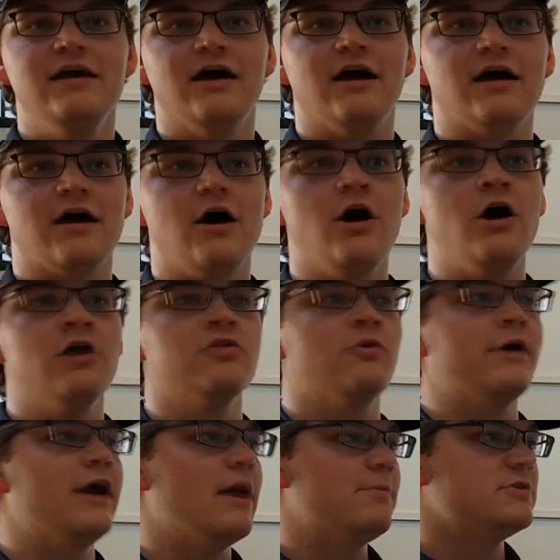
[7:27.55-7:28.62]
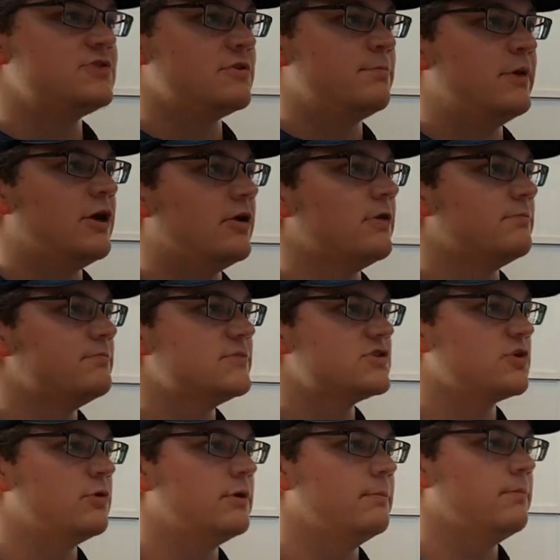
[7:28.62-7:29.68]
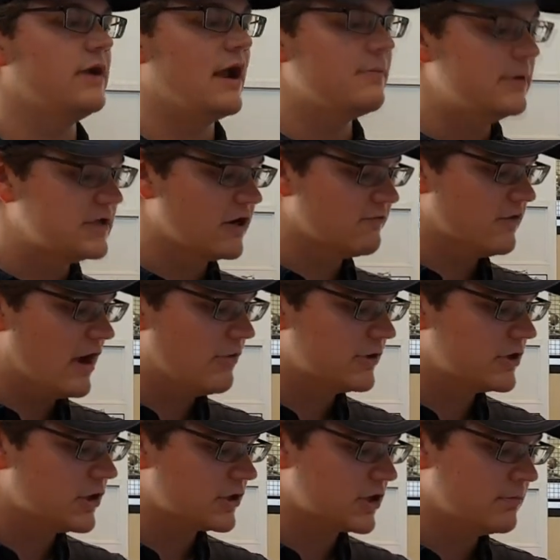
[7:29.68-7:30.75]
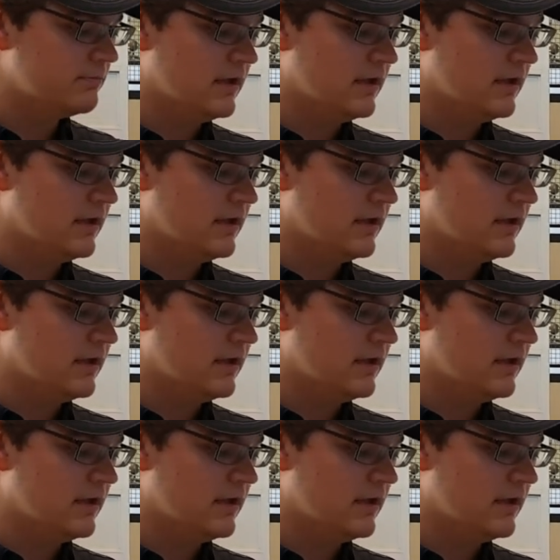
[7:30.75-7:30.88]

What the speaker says: All the way up into the barrel. So we gotta be careful how we cook them,